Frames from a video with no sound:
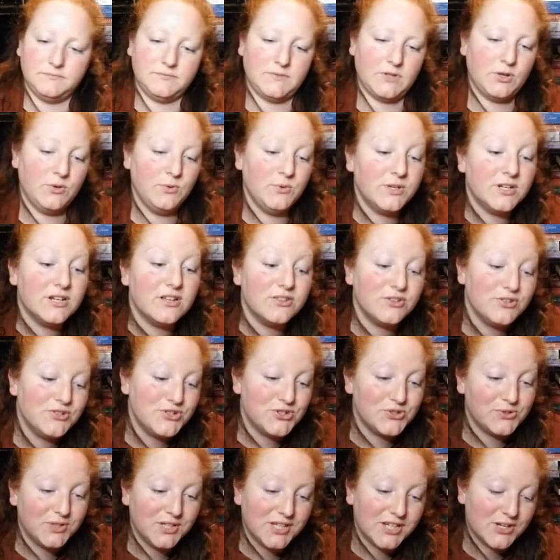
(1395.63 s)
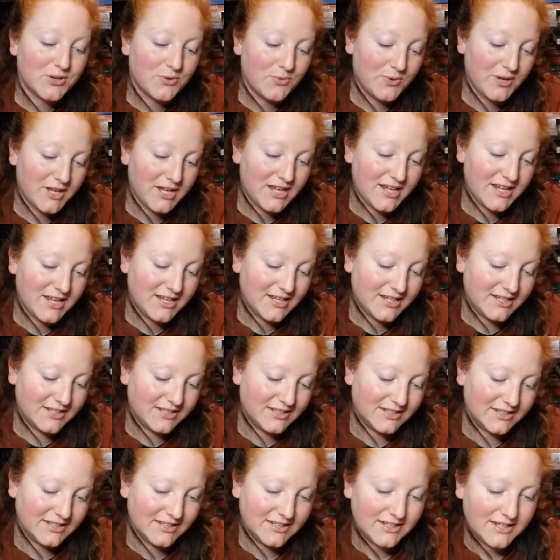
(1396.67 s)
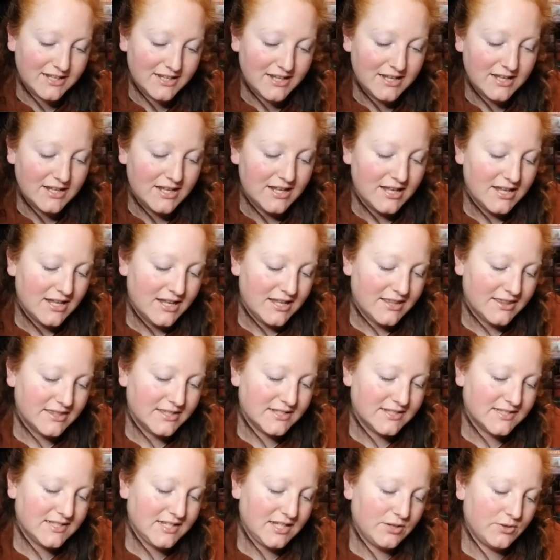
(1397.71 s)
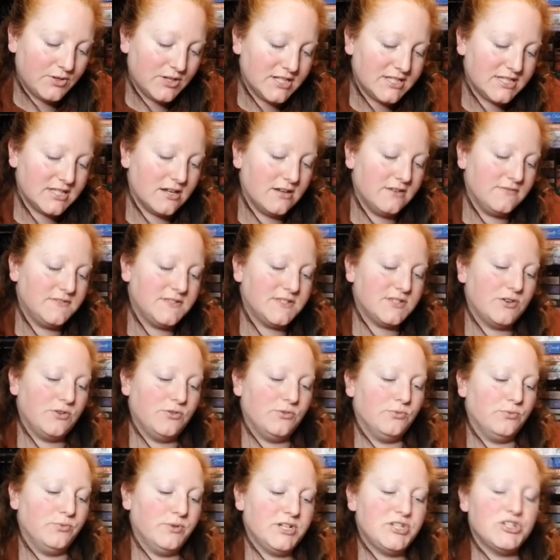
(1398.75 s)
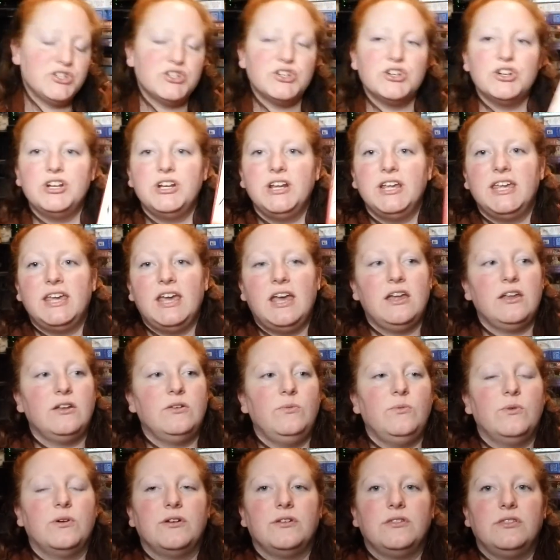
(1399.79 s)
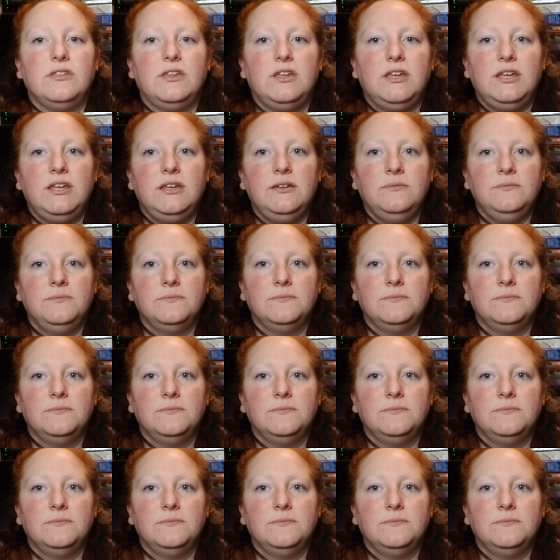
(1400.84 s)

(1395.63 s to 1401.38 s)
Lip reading: Ooh, another Julia Quinn. The Secrets of Sir Richard Kenworthy.